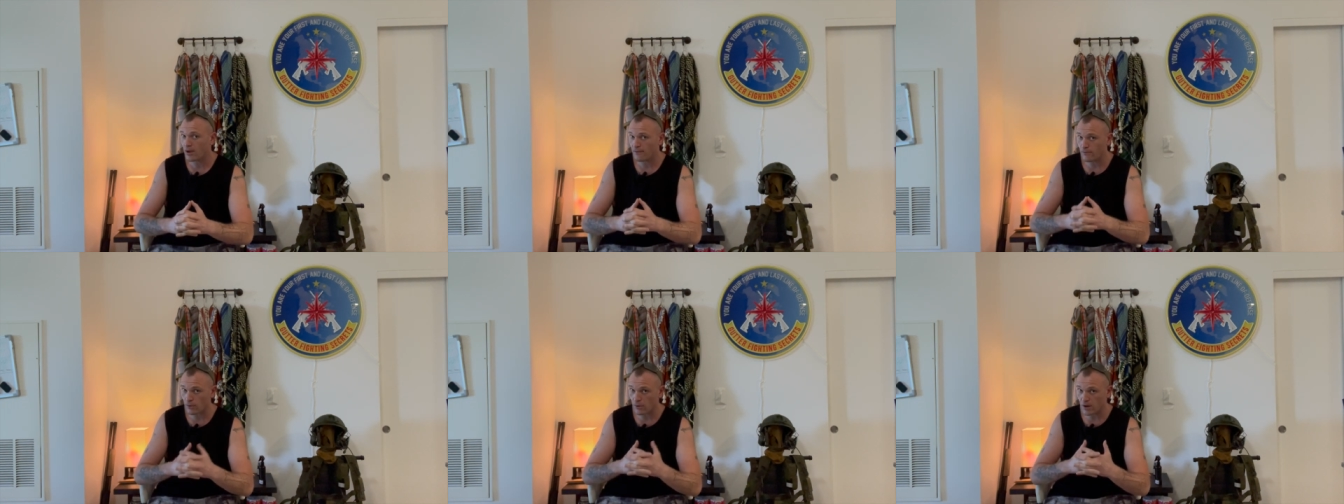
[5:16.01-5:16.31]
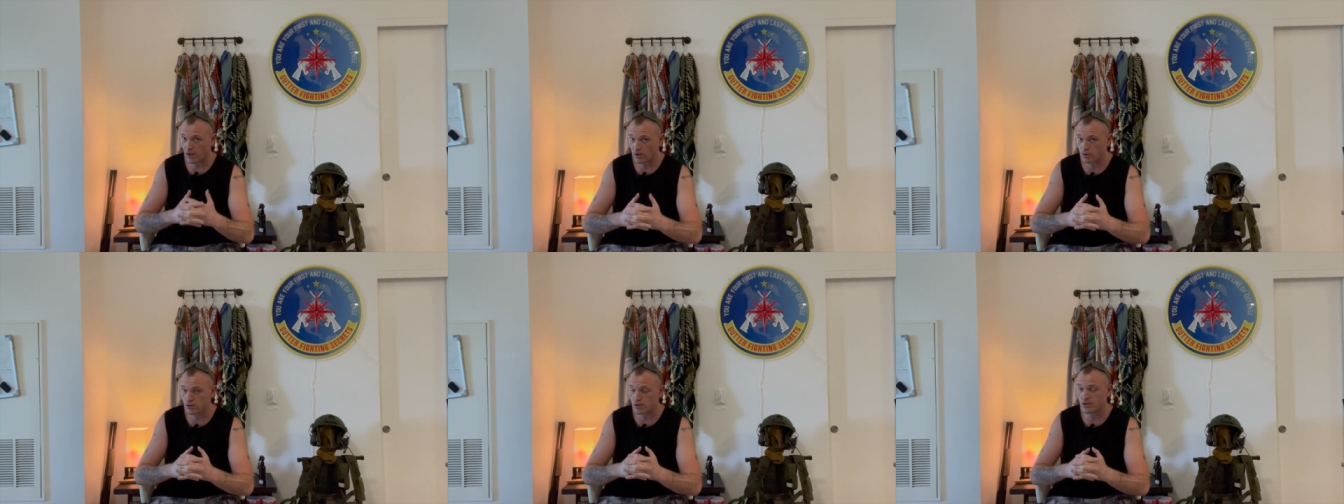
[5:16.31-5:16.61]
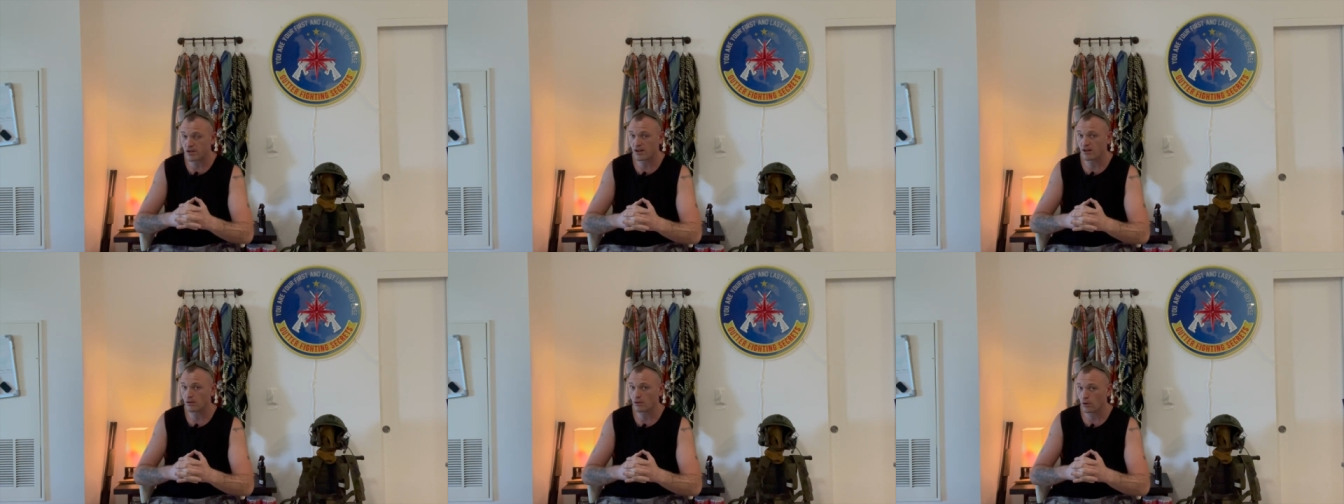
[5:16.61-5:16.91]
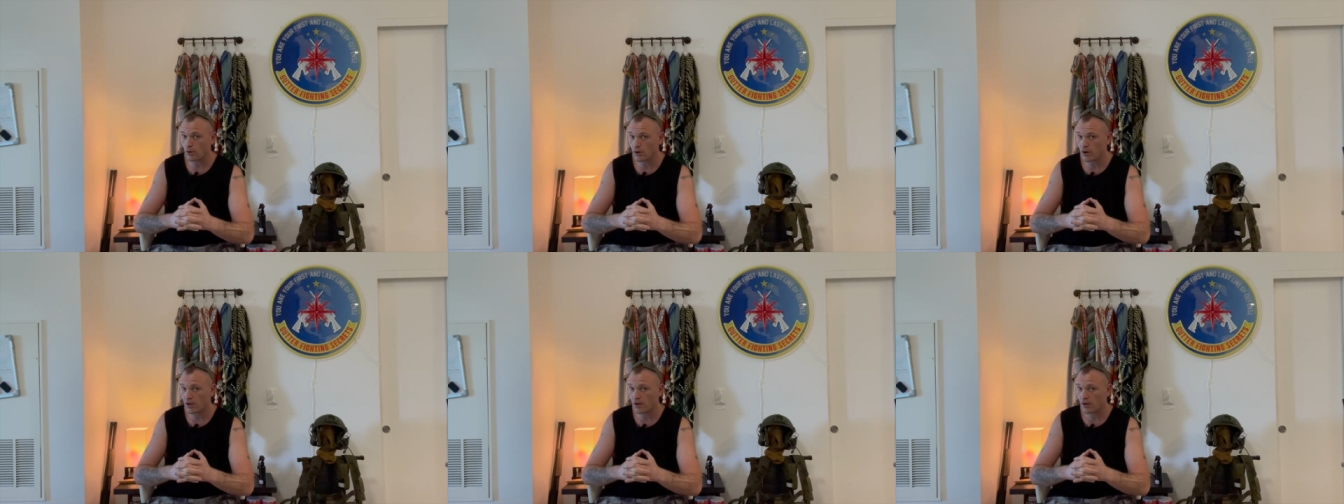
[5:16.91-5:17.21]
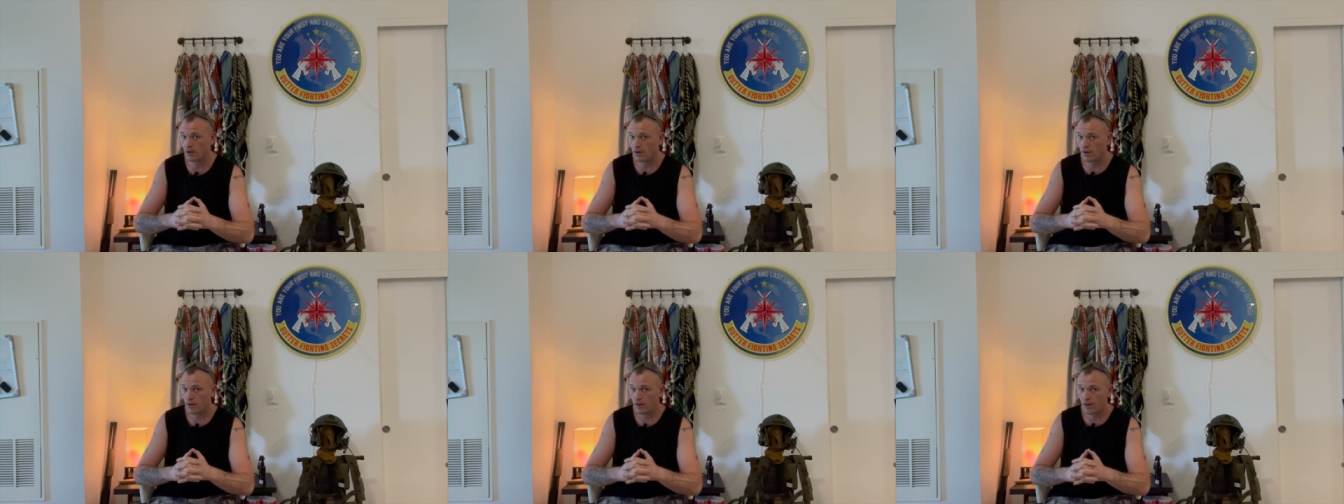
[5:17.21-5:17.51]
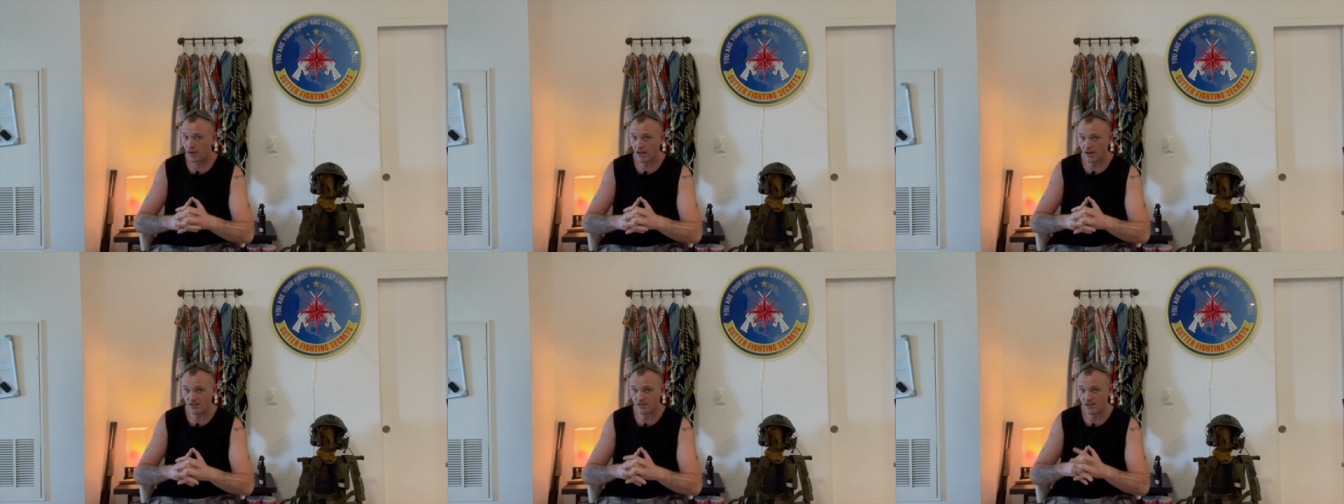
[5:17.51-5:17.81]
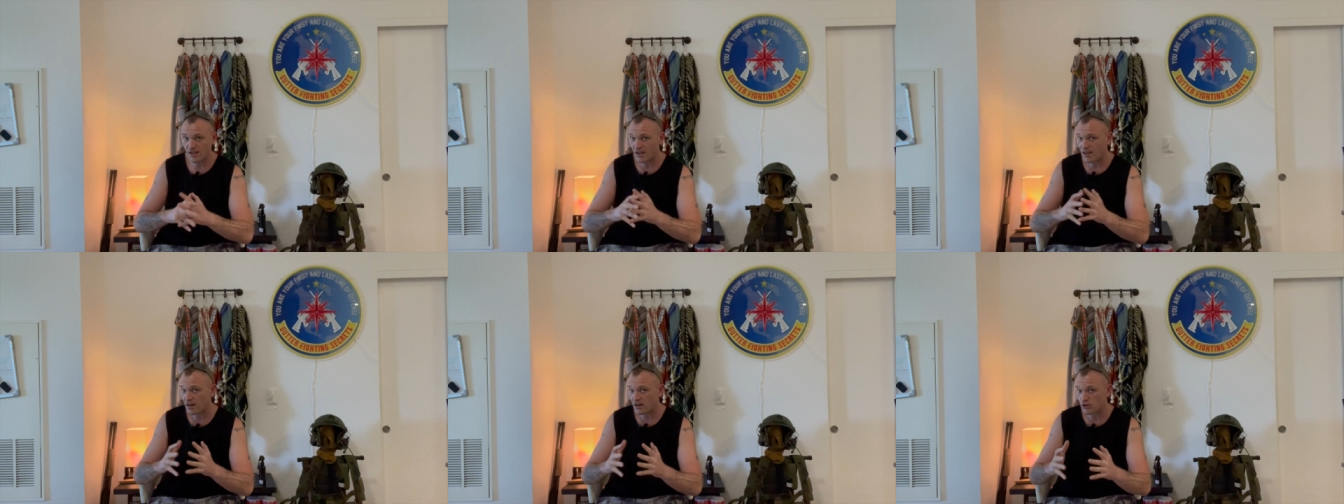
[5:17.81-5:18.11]
if you're interested in learning how to
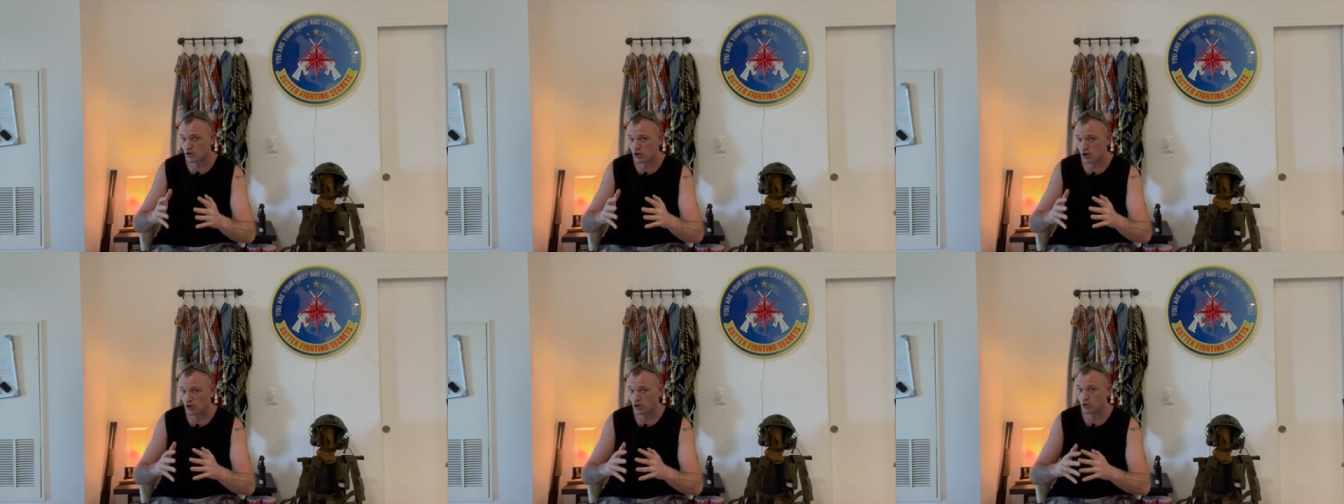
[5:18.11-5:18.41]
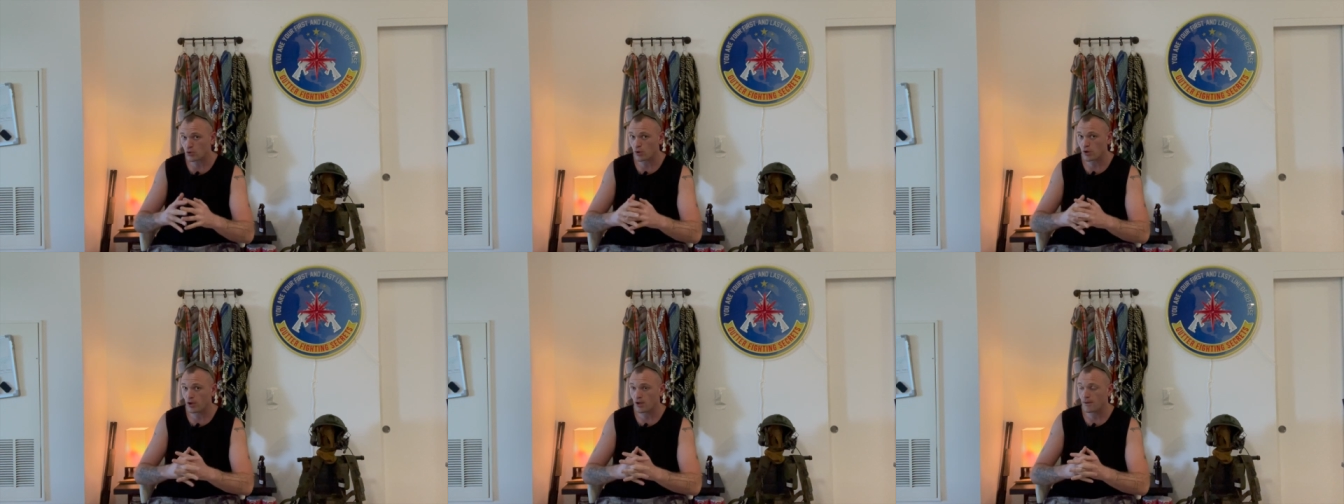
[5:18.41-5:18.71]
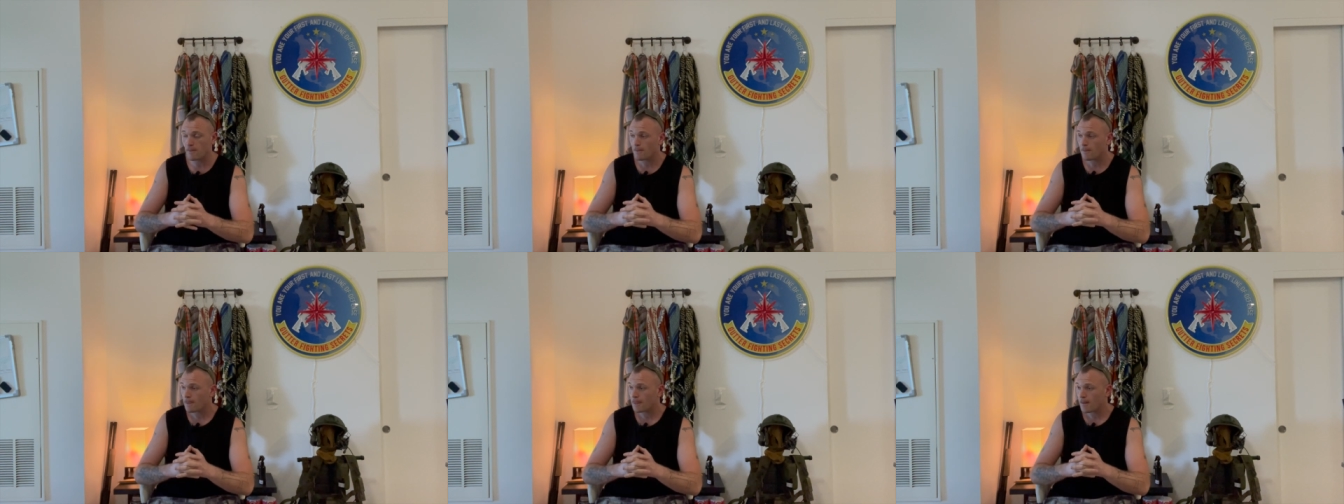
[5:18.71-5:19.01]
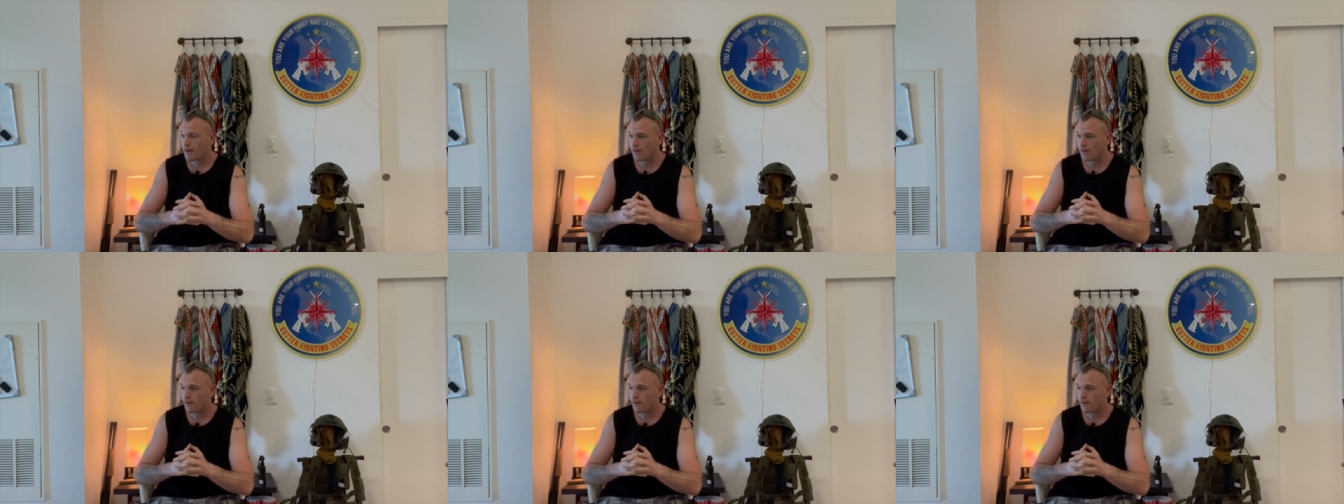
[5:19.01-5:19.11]
take out a century